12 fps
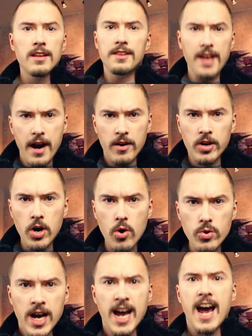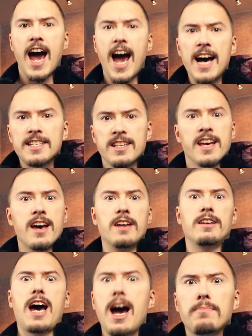their code has
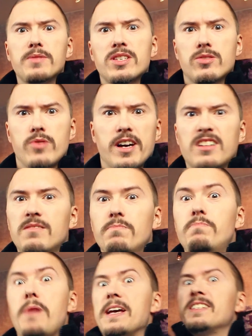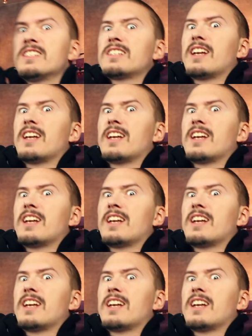an abstract base